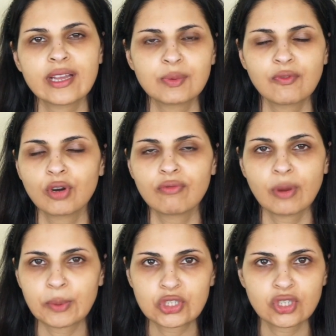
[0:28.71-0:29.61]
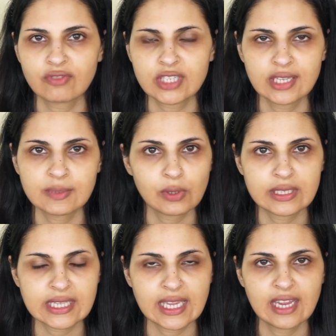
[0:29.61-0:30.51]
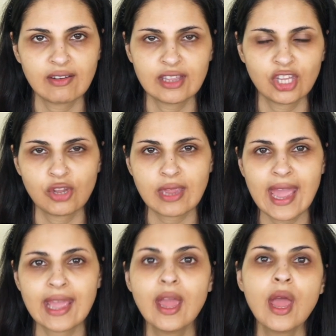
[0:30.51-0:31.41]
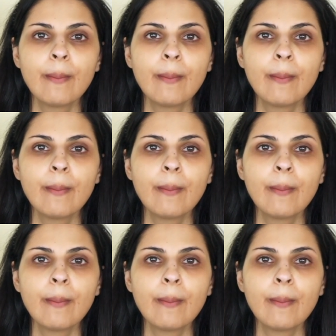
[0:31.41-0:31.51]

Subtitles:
as we've got a rubbish returns policy here in the UK.